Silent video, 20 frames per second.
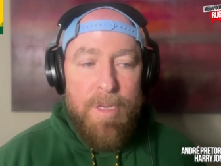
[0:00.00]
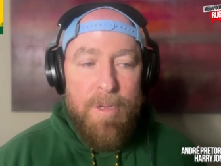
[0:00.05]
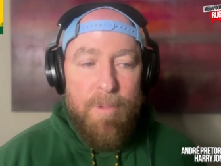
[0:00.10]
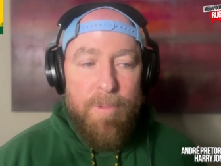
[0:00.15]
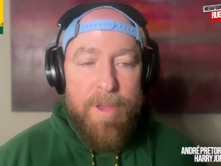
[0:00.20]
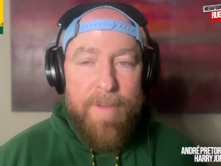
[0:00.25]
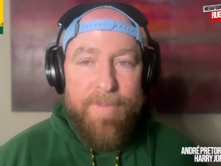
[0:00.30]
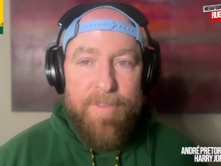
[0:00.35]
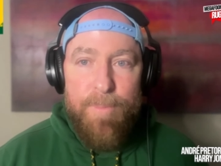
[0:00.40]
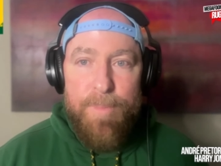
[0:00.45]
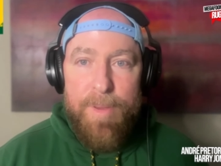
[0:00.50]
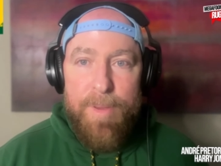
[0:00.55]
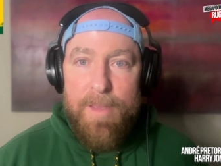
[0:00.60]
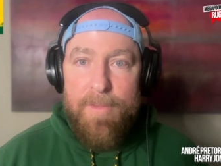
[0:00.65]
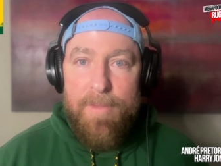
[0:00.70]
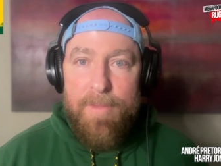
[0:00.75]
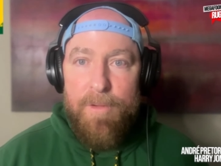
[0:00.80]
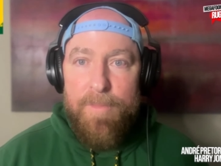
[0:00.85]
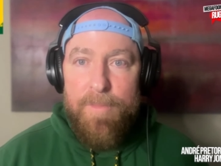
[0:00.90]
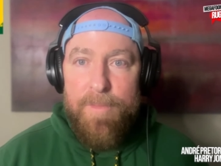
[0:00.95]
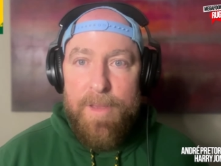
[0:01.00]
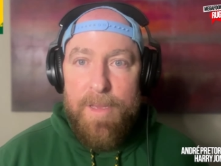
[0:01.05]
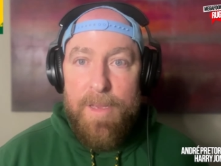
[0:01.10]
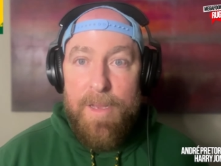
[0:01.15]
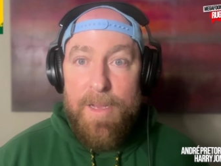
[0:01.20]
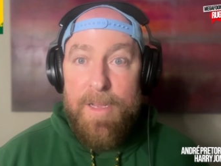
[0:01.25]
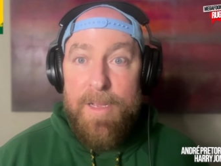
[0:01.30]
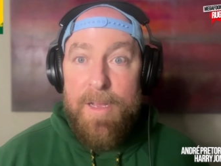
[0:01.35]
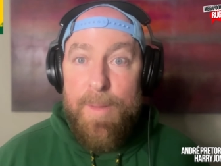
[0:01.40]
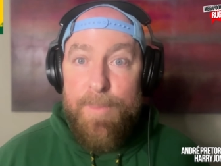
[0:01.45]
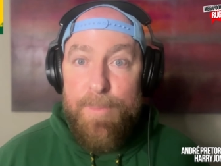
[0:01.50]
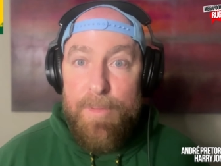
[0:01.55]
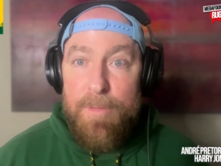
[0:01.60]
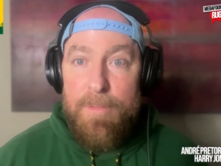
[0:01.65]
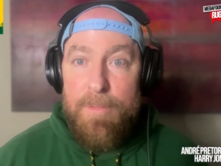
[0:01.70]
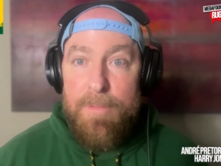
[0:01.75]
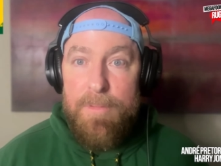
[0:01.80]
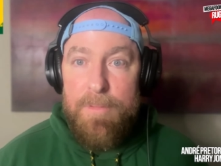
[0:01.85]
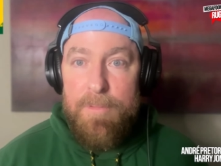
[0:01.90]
We have to pick sort of a couple.